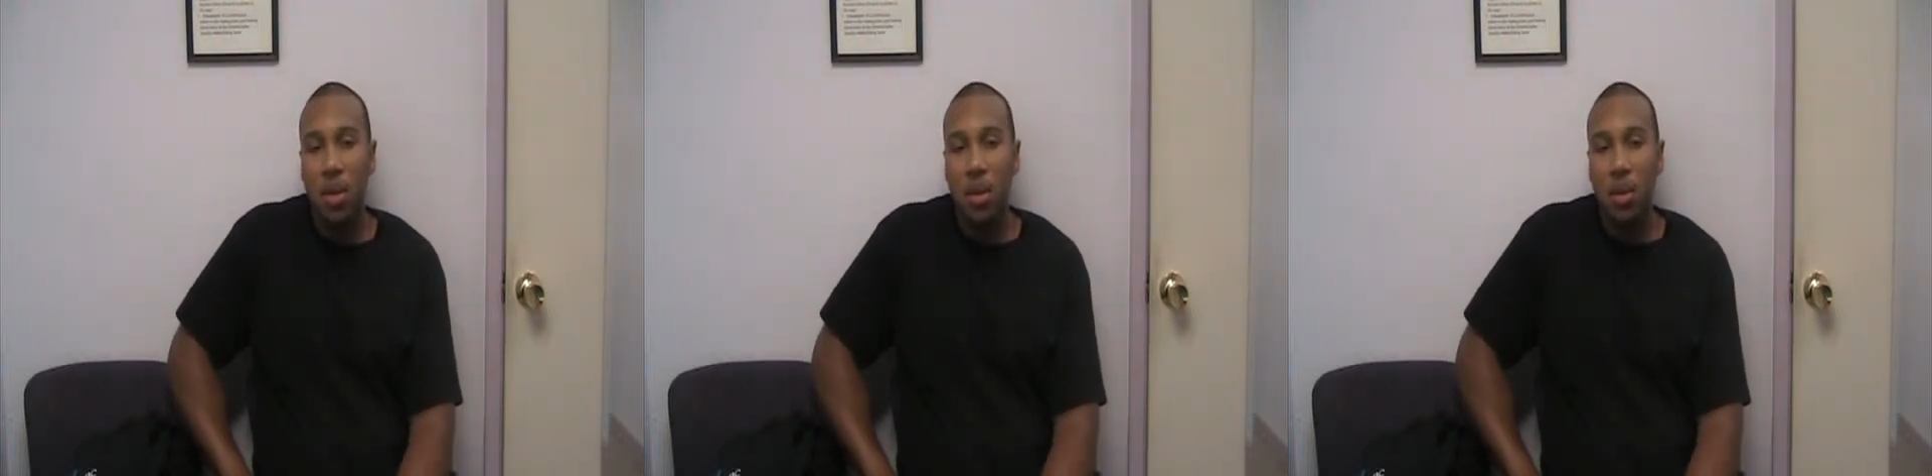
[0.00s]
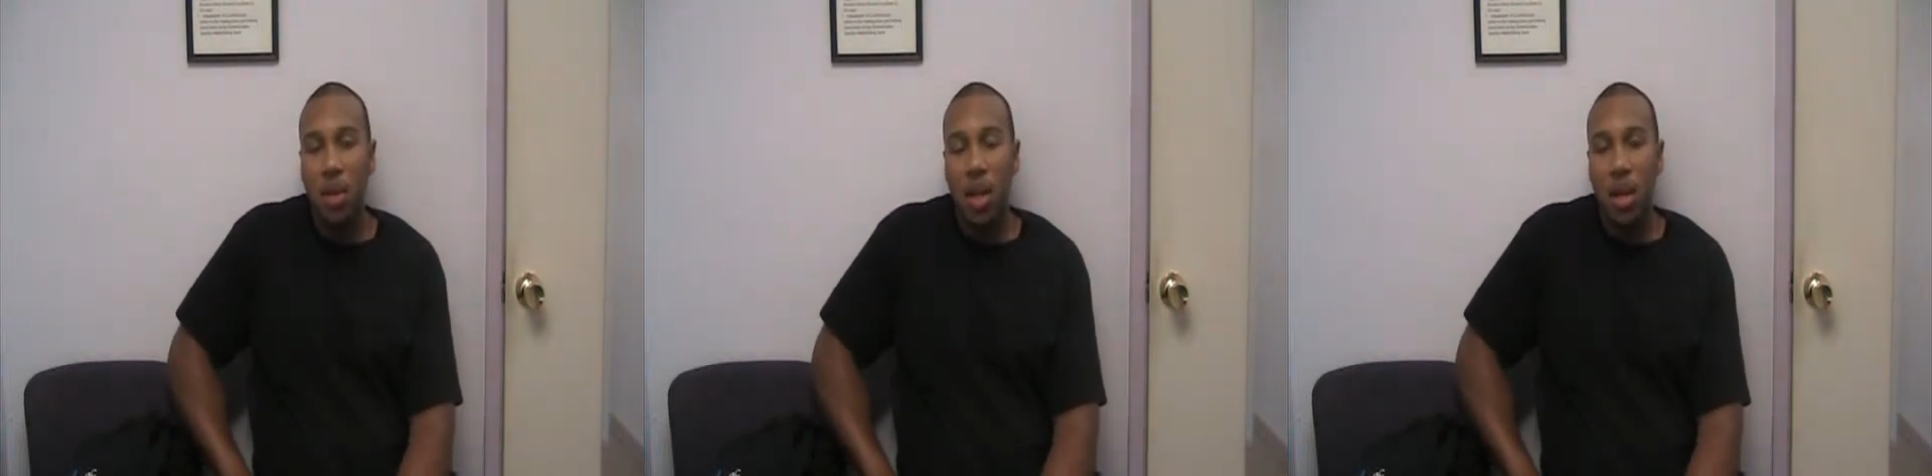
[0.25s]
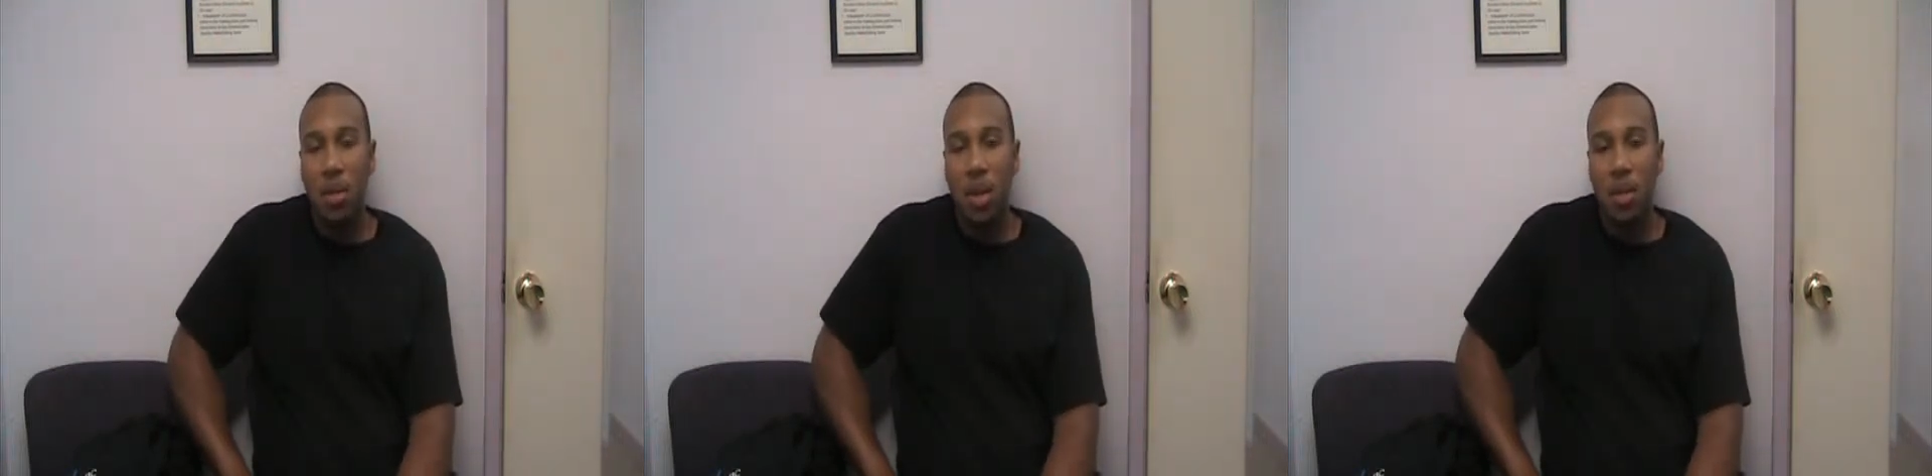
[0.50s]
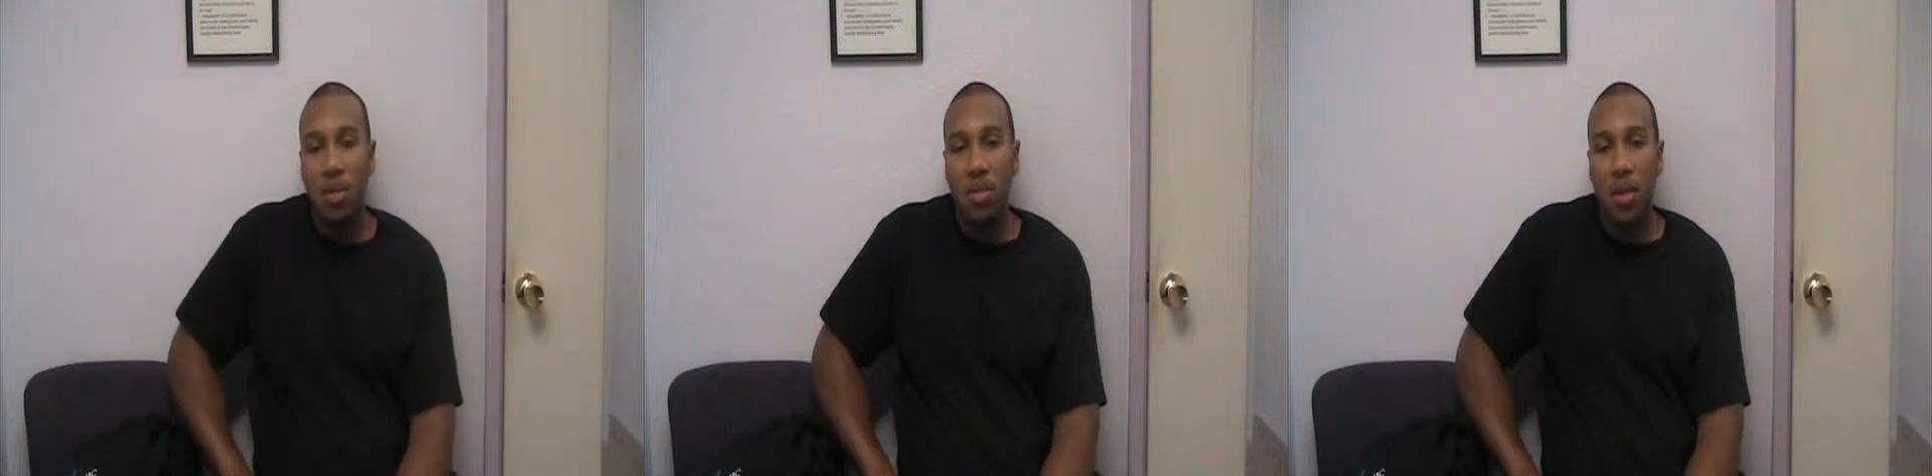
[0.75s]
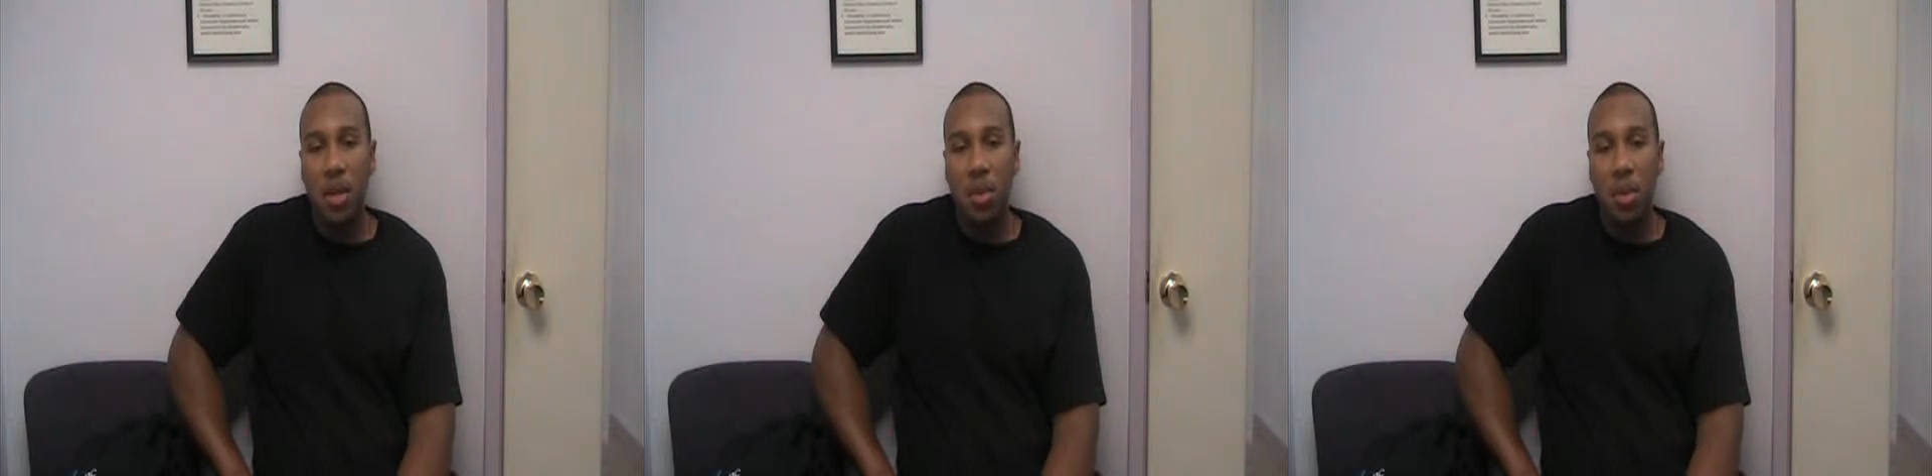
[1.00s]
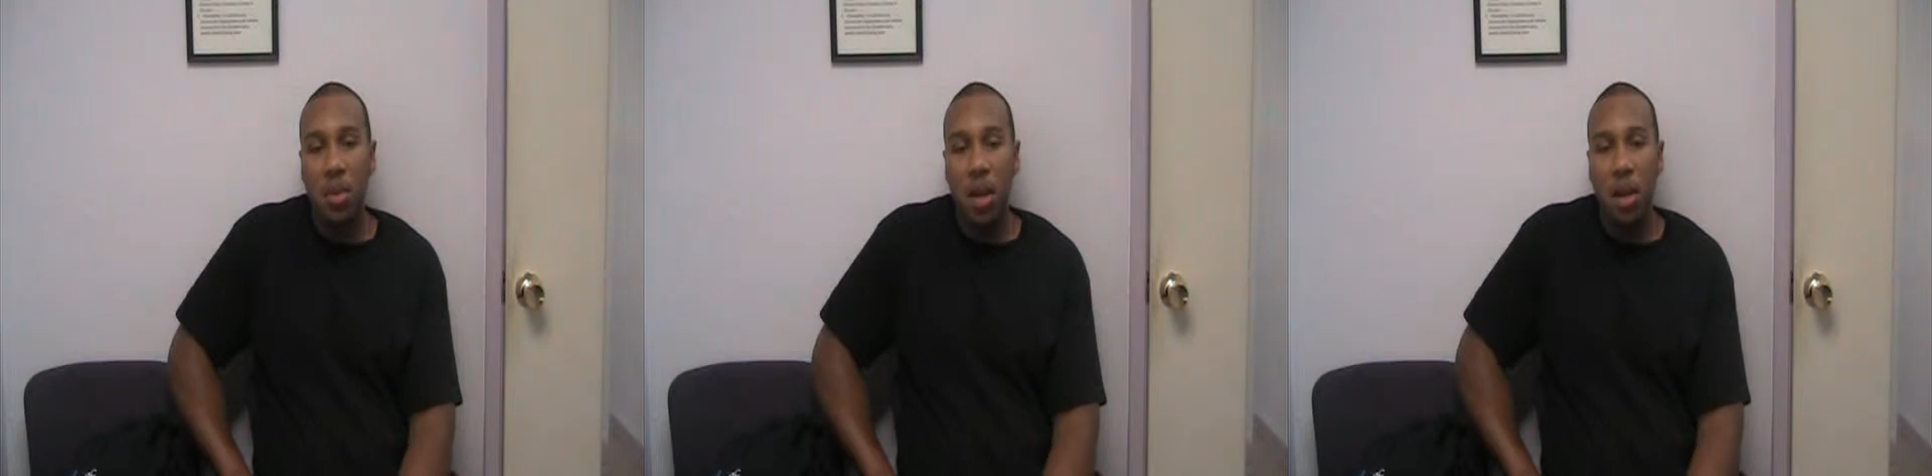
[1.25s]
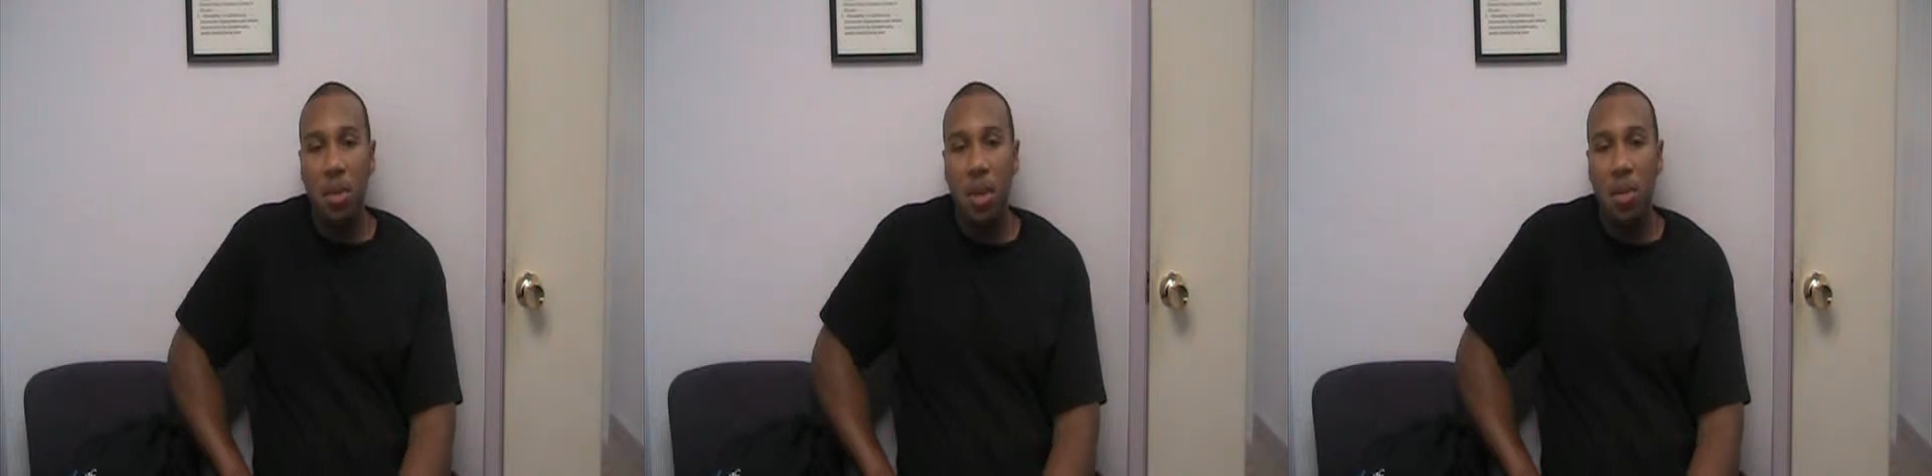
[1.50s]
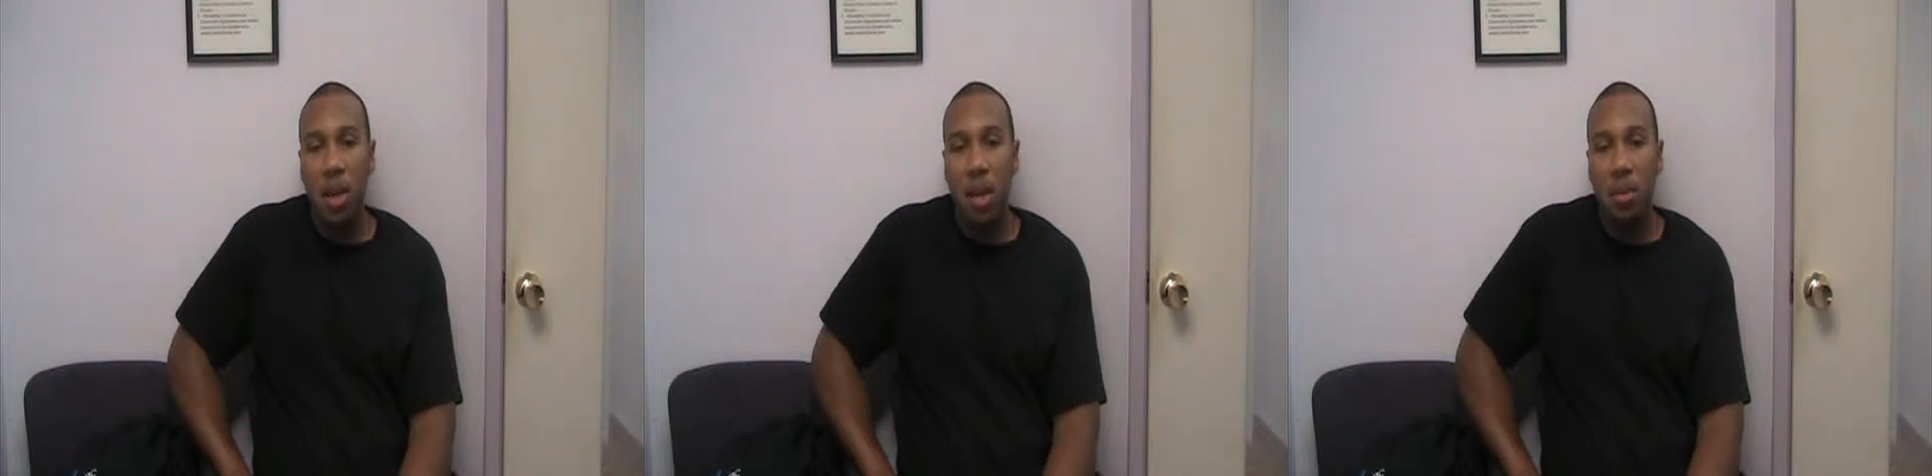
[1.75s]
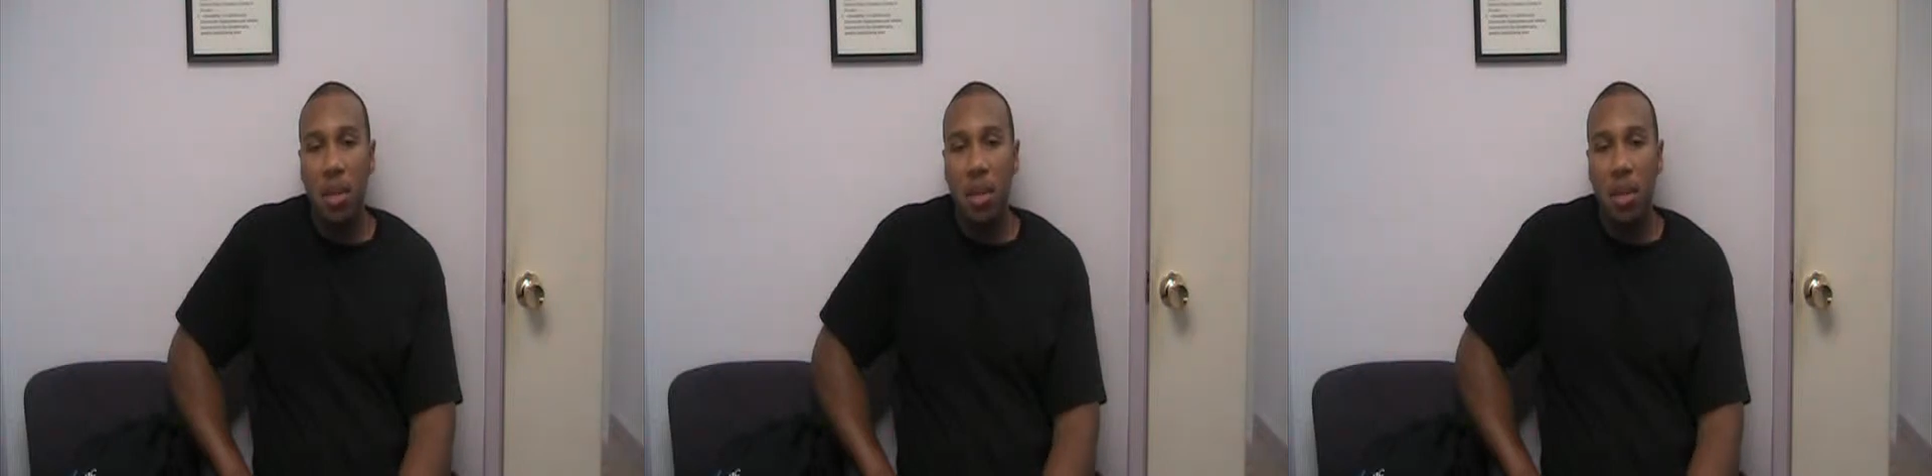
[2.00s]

were kind of making fun of me behind my back